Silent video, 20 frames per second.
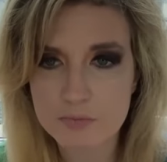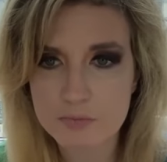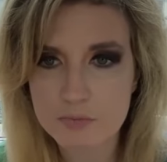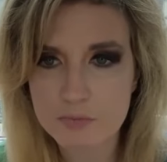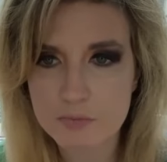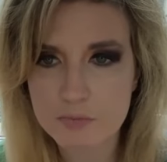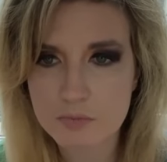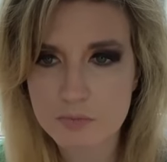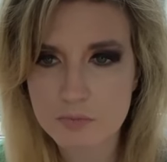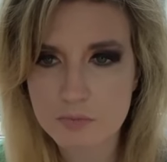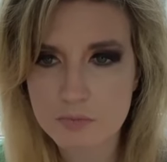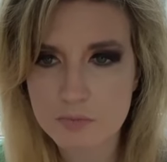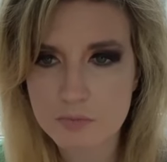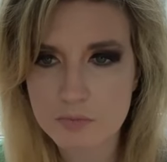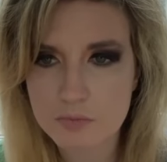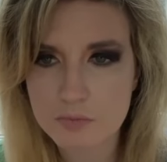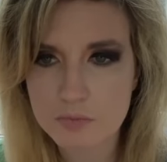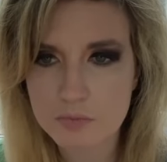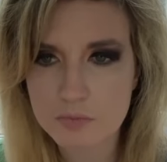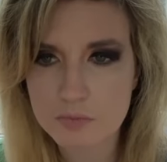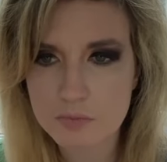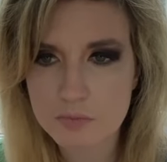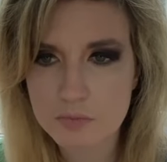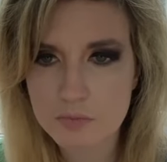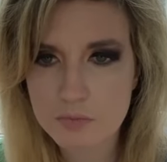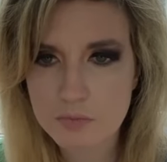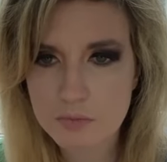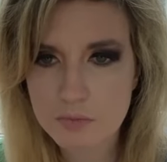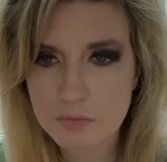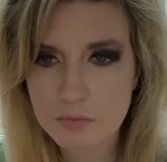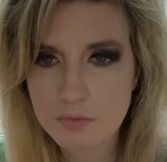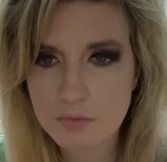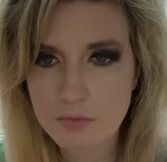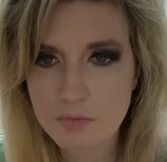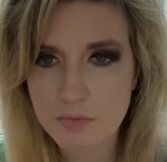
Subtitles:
(no one is talking)